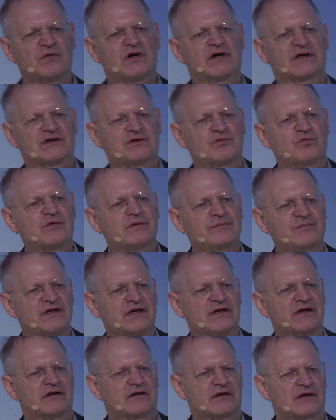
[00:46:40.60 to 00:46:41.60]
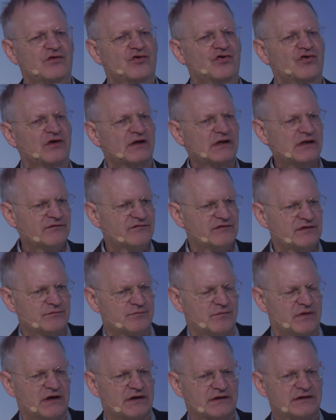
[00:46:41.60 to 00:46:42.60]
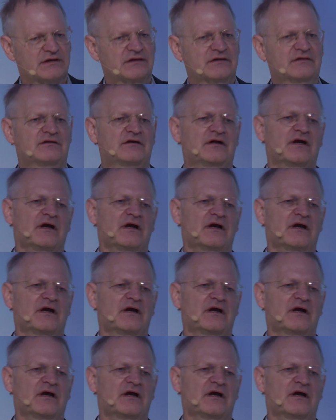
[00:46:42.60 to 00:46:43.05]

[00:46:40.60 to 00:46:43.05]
market will be a relevant market